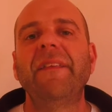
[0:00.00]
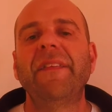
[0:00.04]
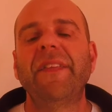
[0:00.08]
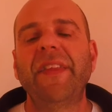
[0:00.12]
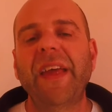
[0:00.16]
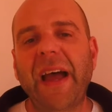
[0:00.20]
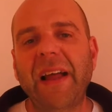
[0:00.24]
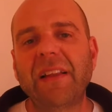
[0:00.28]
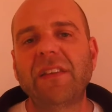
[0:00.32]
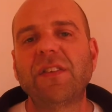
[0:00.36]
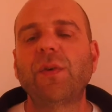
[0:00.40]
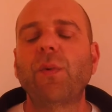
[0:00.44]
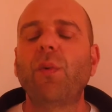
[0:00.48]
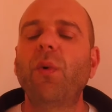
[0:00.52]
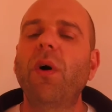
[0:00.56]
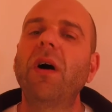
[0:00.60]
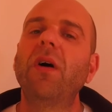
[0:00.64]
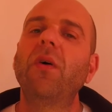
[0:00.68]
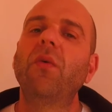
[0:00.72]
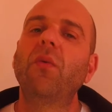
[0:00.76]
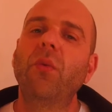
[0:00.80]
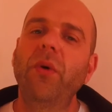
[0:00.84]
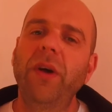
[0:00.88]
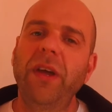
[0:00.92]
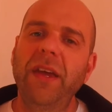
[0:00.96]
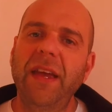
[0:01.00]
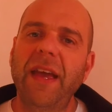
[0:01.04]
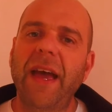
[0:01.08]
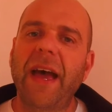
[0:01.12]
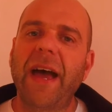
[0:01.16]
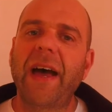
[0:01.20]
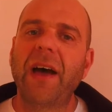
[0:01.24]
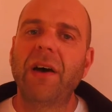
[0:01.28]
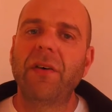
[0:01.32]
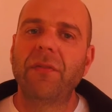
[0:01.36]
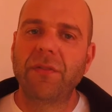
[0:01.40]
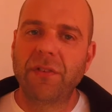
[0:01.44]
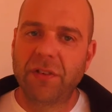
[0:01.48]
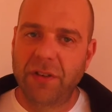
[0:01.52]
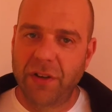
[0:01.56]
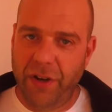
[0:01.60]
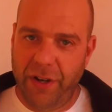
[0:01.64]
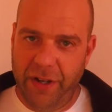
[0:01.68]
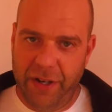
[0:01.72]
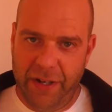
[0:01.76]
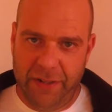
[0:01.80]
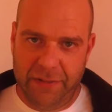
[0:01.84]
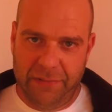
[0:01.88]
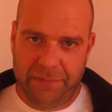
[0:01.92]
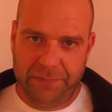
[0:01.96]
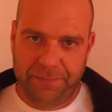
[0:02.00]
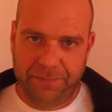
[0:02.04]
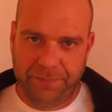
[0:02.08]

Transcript: That's what we have done.